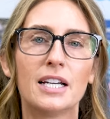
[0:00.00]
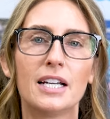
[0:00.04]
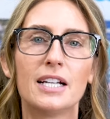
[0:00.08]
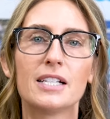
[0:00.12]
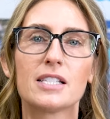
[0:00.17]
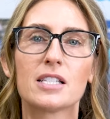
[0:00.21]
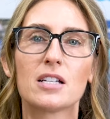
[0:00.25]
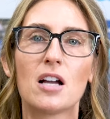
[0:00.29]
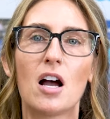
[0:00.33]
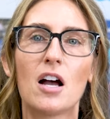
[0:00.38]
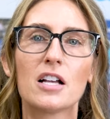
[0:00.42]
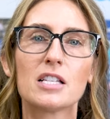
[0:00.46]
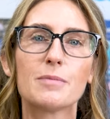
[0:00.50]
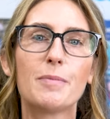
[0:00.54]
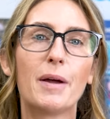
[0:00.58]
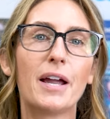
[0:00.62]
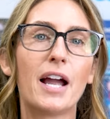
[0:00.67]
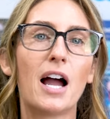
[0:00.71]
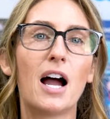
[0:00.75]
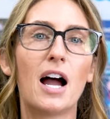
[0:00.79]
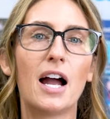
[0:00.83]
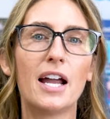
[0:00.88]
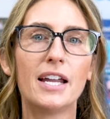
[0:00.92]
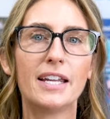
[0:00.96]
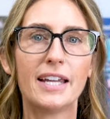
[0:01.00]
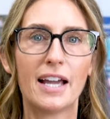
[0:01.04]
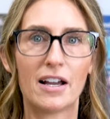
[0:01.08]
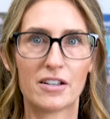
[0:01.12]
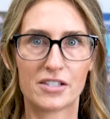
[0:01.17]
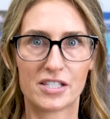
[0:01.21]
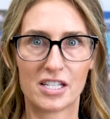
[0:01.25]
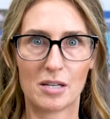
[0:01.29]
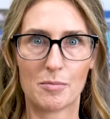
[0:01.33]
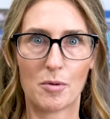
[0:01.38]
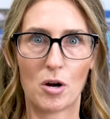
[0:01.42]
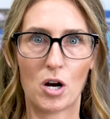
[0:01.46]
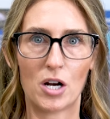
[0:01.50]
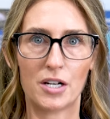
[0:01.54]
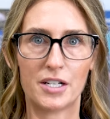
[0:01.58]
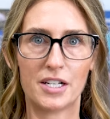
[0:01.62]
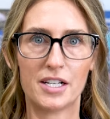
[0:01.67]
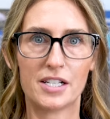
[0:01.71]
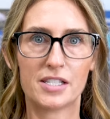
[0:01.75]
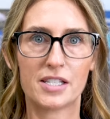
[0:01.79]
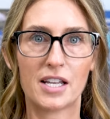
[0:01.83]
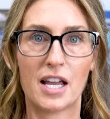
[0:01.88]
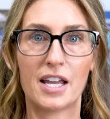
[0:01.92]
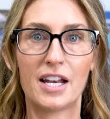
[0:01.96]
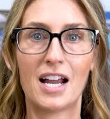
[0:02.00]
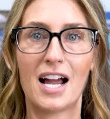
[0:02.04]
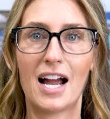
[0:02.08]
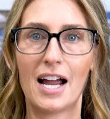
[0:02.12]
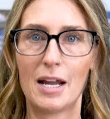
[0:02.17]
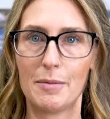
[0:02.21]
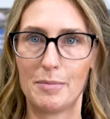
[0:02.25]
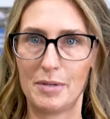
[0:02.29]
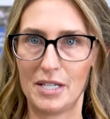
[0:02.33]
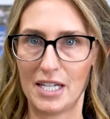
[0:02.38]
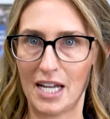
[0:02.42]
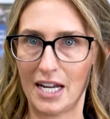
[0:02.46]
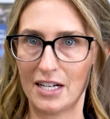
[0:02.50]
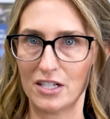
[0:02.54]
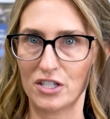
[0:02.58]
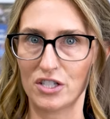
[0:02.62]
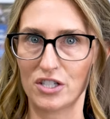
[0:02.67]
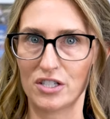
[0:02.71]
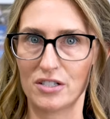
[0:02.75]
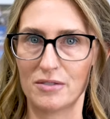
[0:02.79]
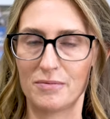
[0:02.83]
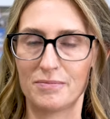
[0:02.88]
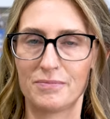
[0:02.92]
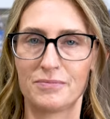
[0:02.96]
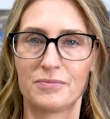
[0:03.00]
It's caused by high calcium hardness and high pH.